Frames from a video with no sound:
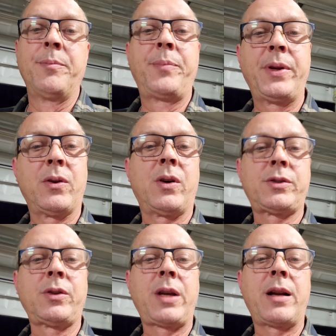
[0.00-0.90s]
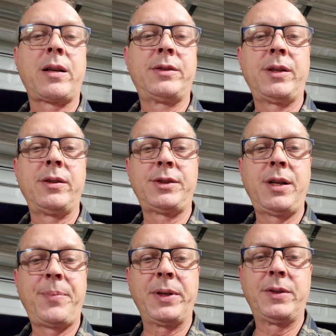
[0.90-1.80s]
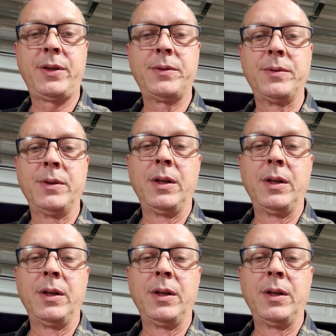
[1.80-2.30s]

But you also got to consider shipping too.